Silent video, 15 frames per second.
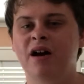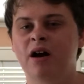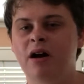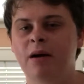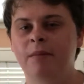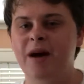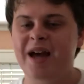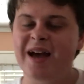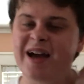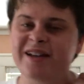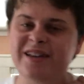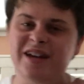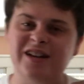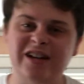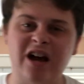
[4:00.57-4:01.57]
my
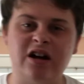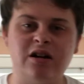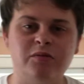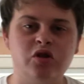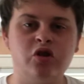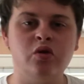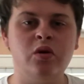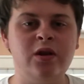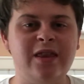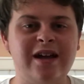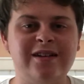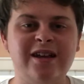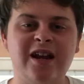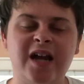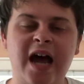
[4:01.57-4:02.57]
idea did not come true, and
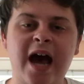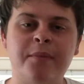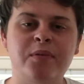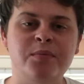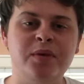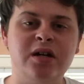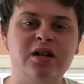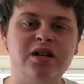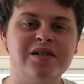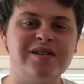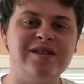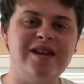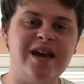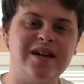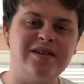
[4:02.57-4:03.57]
that didn't happen
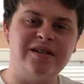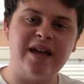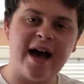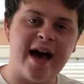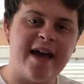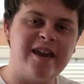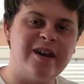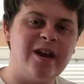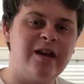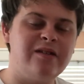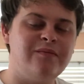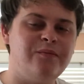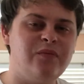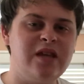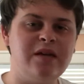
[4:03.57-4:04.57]
because Nick died, and
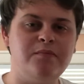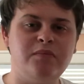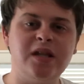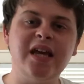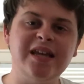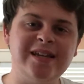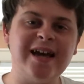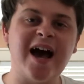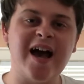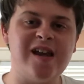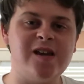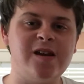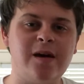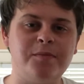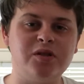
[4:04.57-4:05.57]
he
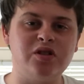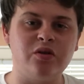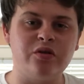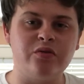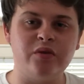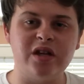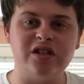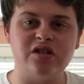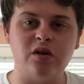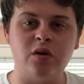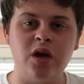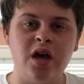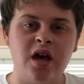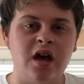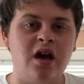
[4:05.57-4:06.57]
died in episode 3. So
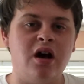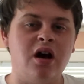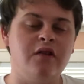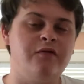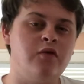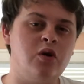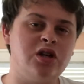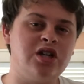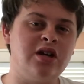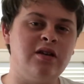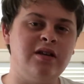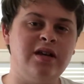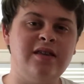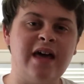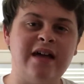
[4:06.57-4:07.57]

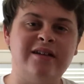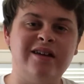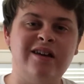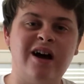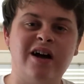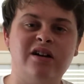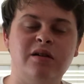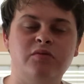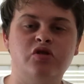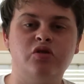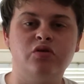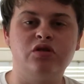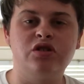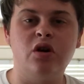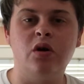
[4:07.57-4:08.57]
unfortunately, that did not come
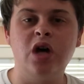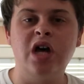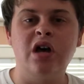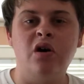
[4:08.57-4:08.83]
true. So